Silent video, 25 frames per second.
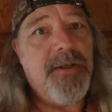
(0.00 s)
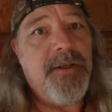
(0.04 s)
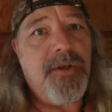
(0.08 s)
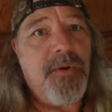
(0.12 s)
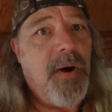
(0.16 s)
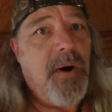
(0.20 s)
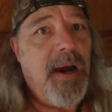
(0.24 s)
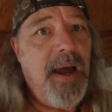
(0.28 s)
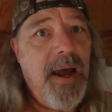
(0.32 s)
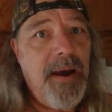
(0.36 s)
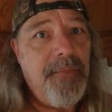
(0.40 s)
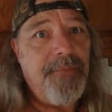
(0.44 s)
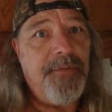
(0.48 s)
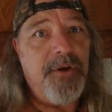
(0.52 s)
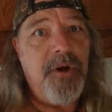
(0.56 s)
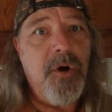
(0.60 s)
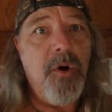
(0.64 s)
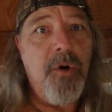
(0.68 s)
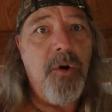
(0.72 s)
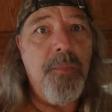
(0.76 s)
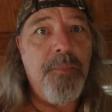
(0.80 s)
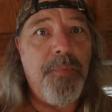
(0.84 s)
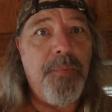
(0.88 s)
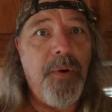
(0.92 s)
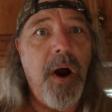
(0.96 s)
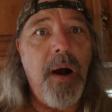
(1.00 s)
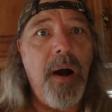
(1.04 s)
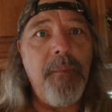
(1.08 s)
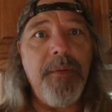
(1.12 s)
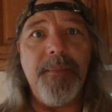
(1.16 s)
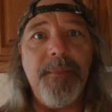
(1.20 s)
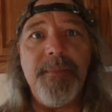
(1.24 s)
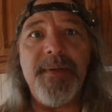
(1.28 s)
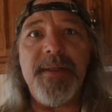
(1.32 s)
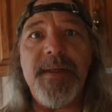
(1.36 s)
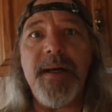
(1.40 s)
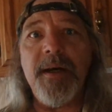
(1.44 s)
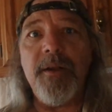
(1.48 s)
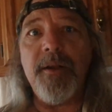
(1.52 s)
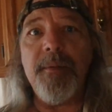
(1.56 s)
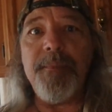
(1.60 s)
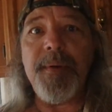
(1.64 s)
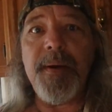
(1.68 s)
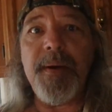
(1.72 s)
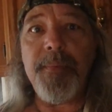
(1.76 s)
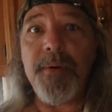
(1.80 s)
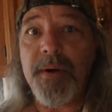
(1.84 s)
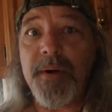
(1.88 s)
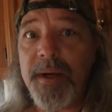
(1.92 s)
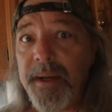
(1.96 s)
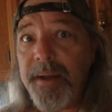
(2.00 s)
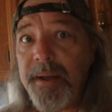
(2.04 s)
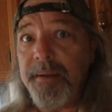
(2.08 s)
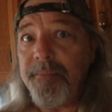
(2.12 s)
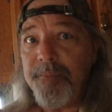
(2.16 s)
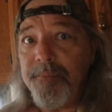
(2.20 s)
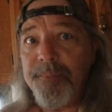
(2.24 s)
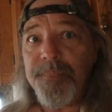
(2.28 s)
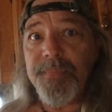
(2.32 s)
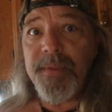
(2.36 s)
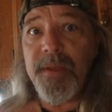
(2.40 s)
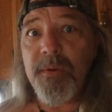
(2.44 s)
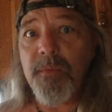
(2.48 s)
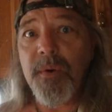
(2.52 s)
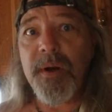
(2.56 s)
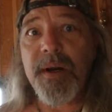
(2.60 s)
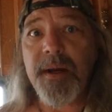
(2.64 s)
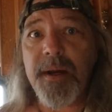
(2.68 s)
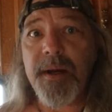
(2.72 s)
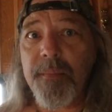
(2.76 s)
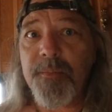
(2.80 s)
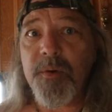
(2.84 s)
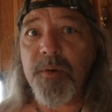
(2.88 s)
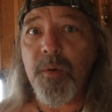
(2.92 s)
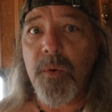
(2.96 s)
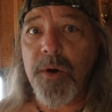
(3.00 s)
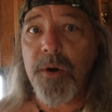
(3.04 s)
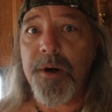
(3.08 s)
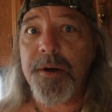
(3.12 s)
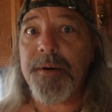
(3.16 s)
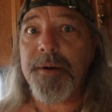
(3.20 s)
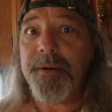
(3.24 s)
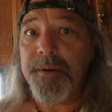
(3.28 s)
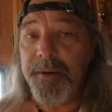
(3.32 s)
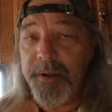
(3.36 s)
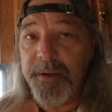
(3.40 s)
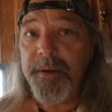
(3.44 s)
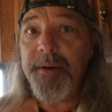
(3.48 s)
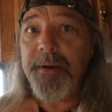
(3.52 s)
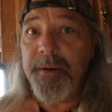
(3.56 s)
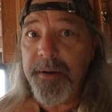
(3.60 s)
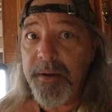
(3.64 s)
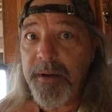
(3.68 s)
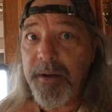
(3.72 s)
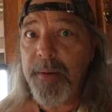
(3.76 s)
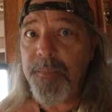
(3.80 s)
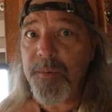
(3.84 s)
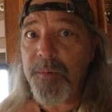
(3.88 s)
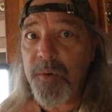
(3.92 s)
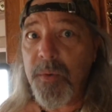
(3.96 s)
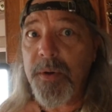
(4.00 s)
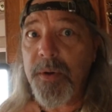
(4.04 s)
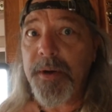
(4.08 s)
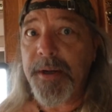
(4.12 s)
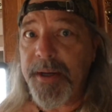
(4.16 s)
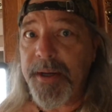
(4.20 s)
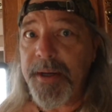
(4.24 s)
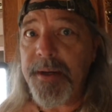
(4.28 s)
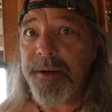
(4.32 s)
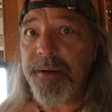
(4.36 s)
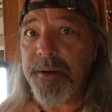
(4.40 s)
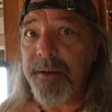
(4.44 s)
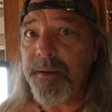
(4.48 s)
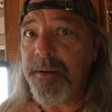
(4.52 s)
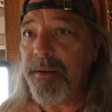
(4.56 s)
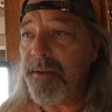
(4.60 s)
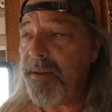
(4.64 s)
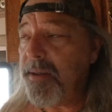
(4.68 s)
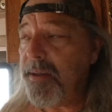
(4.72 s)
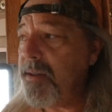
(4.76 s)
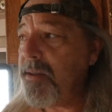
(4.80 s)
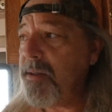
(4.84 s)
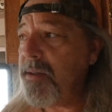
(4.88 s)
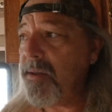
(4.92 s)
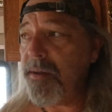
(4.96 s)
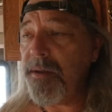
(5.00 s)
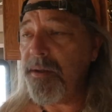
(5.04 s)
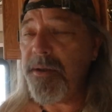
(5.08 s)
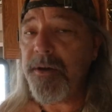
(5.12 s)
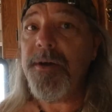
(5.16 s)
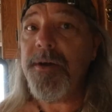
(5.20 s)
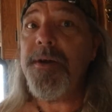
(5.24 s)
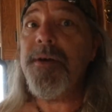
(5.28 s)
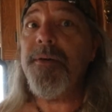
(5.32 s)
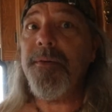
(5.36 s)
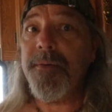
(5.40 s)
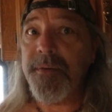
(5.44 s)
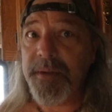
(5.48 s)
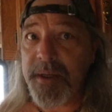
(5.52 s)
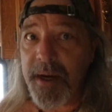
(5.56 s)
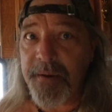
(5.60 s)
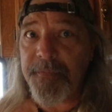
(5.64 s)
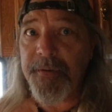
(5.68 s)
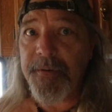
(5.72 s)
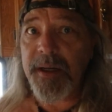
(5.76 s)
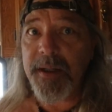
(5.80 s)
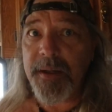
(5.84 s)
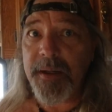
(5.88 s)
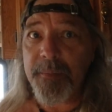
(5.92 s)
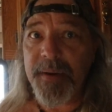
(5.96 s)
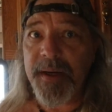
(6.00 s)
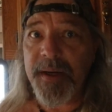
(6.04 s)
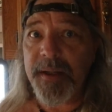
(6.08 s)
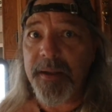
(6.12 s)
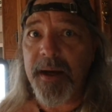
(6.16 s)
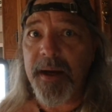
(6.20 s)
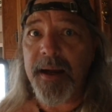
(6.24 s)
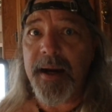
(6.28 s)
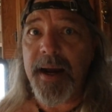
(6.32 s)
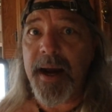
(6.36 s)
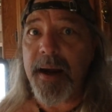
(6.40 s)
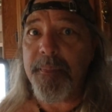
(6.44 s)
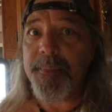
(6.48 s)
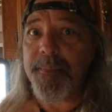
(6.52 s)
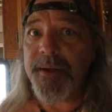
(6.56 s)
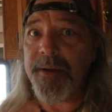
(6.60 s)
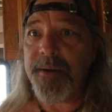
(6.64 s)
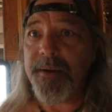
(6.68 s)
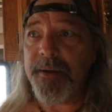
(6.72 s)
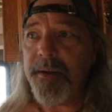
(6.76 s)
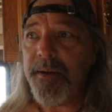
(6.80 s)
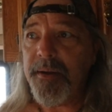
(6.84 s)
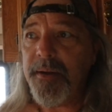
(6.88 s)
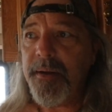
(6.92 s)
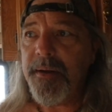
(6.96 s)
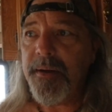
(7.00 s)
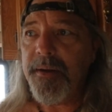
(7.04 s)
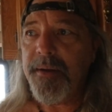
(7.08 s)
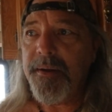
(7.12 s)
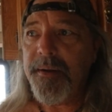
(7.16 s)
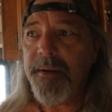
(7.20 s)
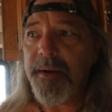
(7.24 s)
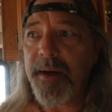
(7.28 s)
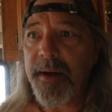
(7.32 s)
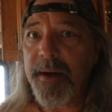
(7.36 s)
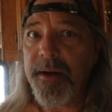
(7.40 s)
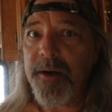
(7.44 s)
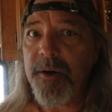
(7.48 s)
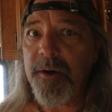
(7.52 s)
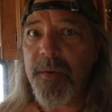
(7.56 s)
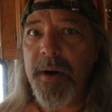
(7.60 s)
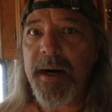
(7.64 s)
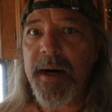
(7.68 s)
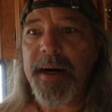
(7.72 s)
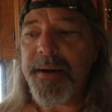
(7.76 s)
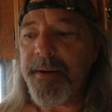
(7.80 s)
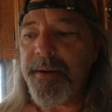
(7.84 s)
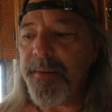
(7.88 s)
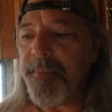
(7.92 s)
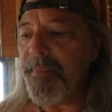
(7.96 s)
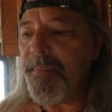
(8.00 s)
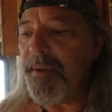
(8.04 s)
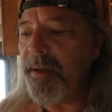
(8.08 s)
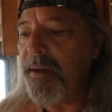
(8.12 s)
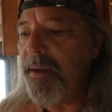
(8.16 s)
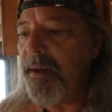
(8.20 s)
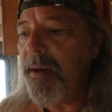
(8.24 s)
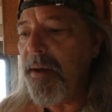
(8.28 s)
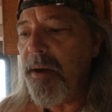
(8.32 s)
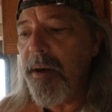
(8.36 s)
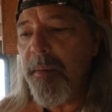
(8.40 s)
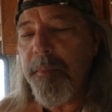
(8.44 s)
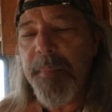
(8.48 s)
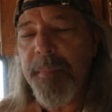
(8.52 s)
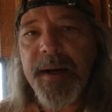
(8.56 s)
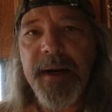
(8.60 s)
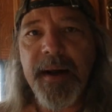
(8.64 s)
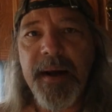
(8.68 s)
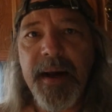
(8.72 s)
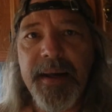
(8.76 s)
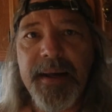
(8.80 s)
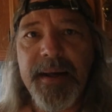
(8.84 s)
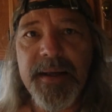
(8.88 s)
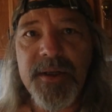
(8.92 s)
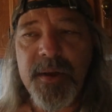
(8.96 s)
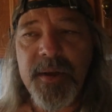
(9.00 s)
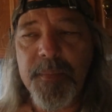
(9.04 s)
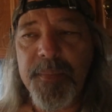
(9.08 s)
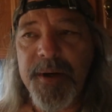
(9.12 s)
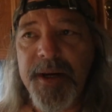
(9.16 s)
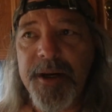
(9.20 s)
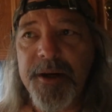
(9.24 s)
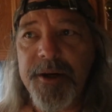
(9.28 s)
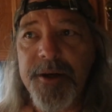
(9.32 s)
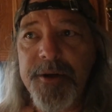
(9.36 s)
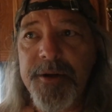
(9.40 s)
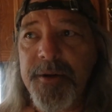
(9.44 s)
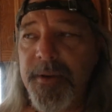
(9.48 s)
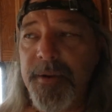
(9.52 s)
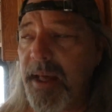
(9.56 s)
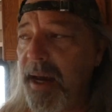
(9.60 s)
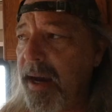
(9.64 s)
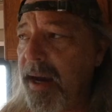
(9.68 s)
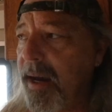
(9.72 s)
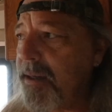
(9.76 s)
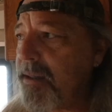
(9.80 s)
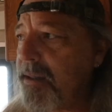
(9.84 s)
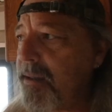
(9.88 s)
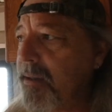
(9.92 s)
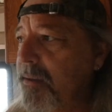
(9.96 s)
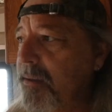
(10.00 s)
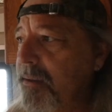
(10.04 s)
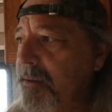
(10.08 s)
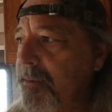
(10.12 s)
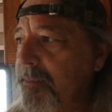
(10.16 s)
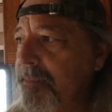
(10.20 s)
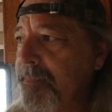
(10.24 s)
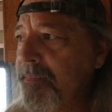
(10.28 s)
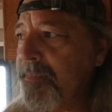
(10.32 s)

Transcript: And so I have no problem telling people, hey, you want to come to work? Come to work here. That's you, You'll definitely be a lot happier. I know I am. But I get somebody to do that.